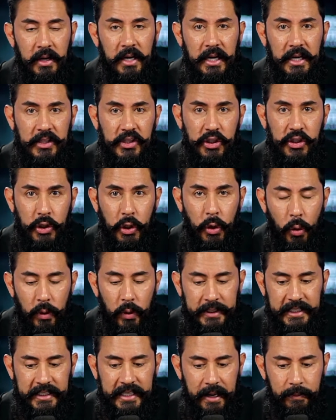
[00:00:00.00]
It's too
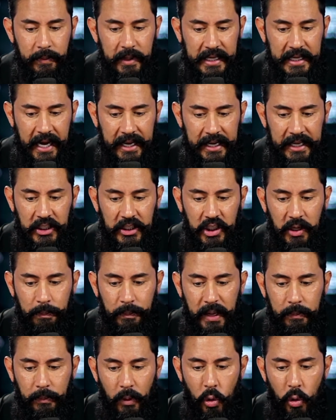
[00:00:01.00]
intimidating to
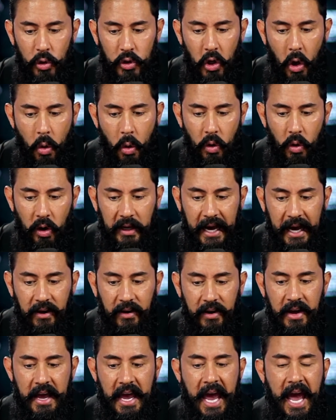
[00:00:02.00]
people who don't work
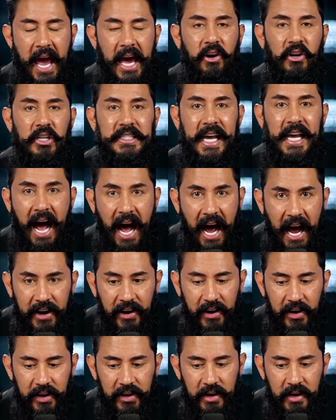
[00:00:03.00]
out and are
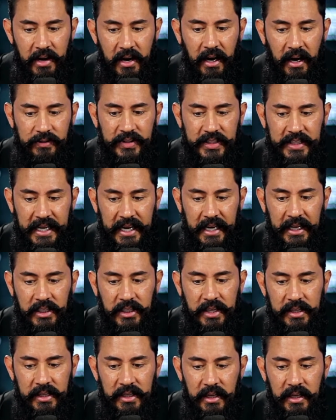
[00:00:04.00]
tired of seeing
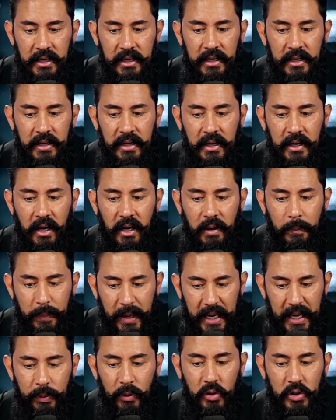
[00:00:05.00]

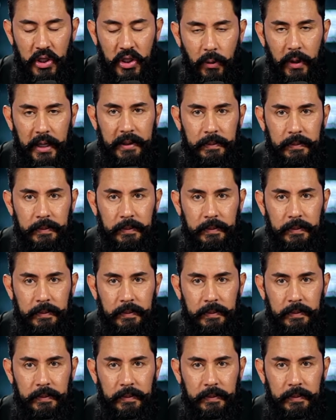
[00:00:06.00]
people do it.